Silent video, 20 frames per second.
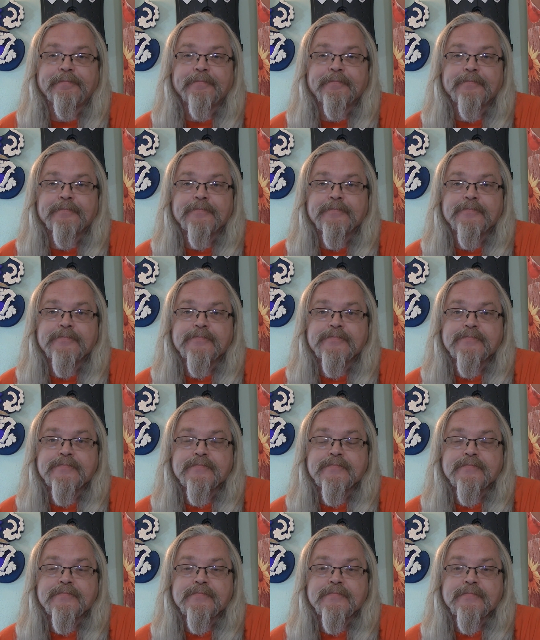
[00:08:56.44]

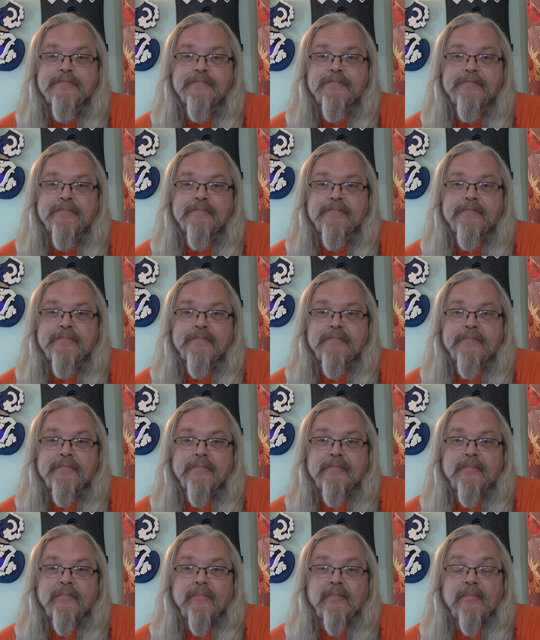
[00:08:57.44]

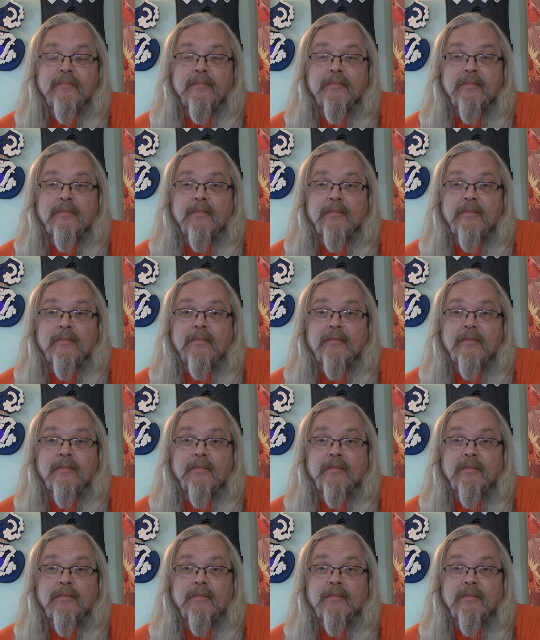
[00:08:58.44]
(silence)